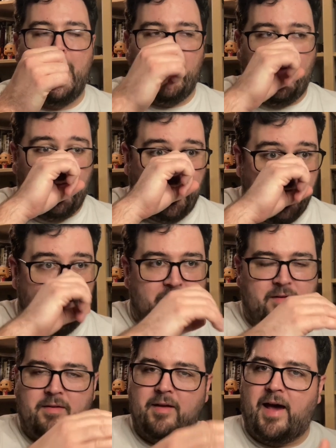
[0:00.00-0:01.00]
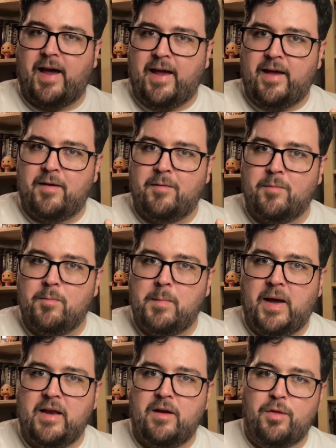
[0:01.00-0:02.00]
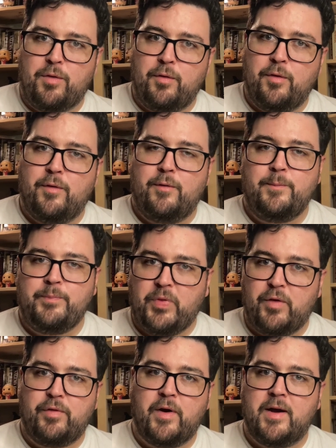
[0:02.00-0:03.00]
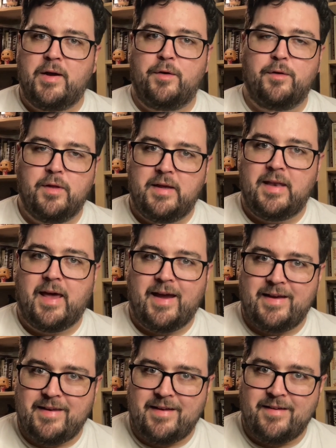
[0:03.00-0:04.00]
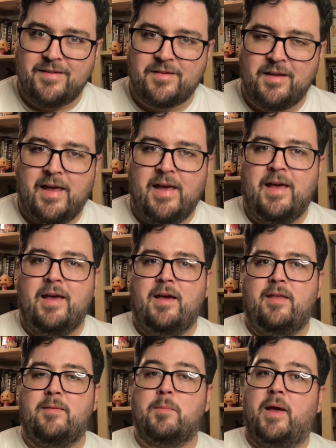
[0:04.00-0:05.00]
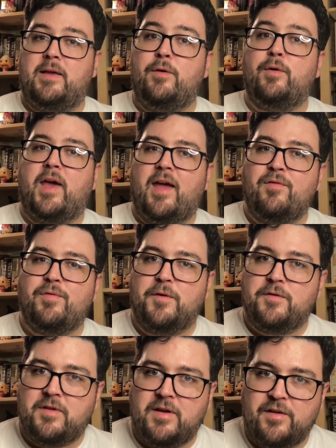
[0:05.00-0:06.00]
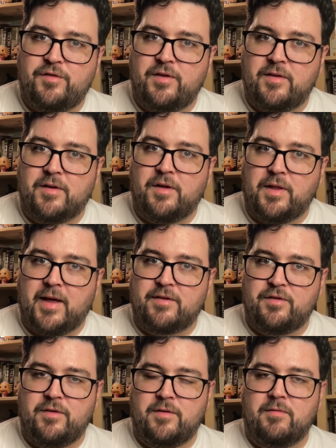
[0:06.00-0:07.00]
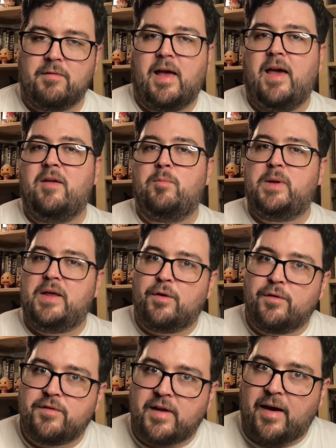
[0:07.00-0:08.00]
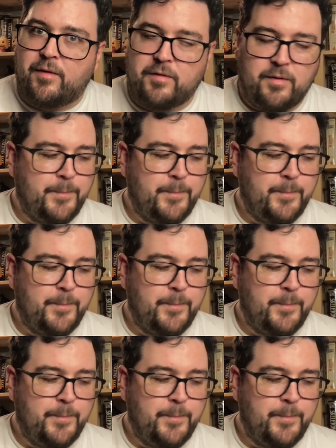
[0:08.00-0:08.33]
And I made it through the very early 90s, and then my UK first edition collection kind of peters out.